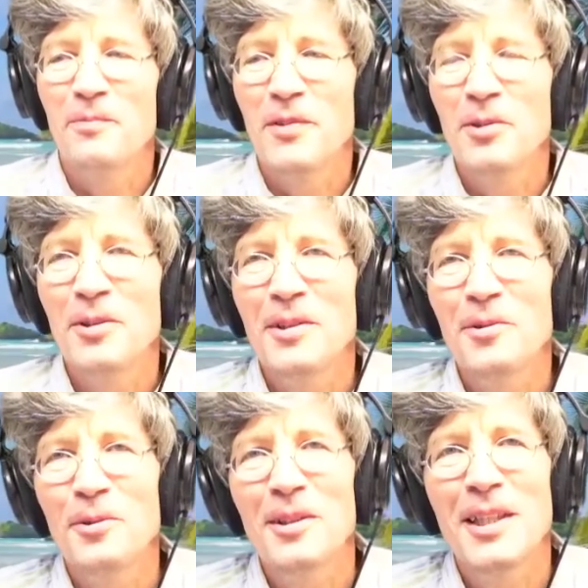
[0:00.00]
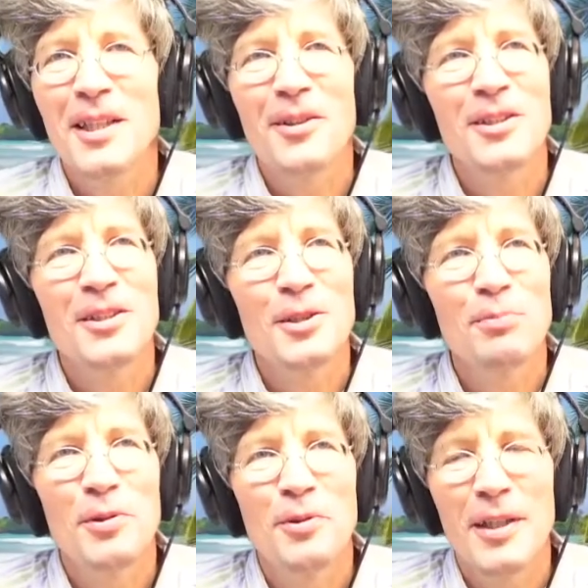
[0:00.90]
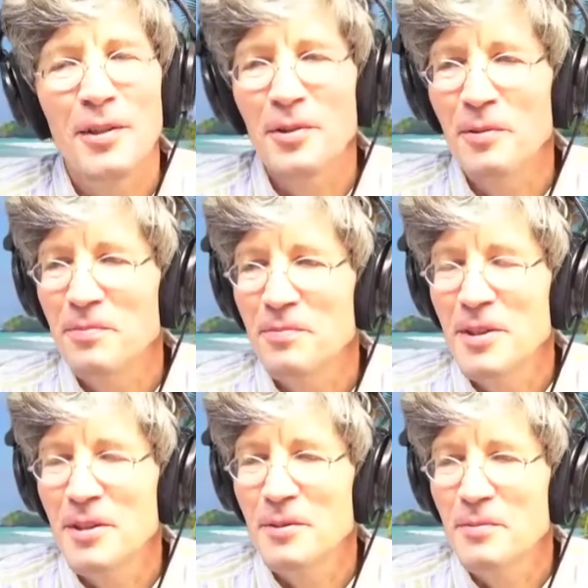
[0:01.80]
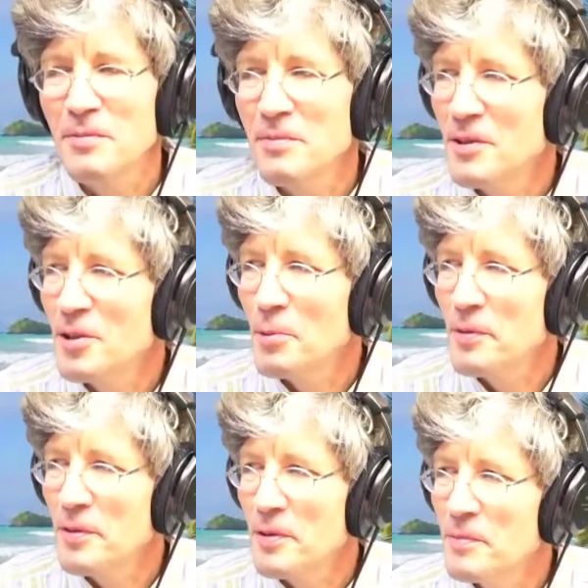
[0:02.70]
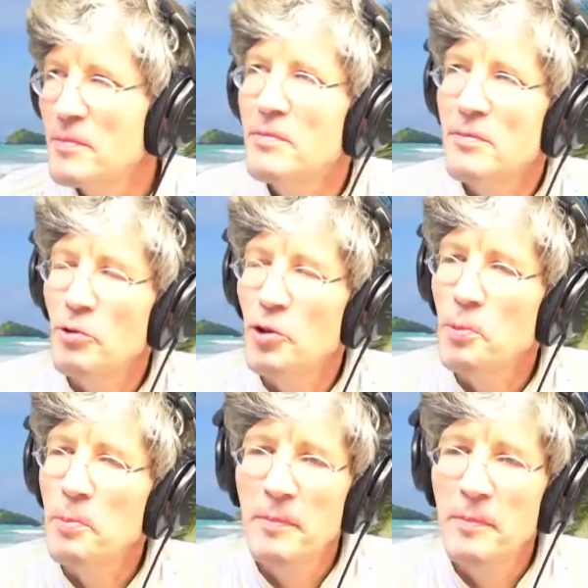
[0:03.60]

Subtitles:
all the decorations you put around the top of the room,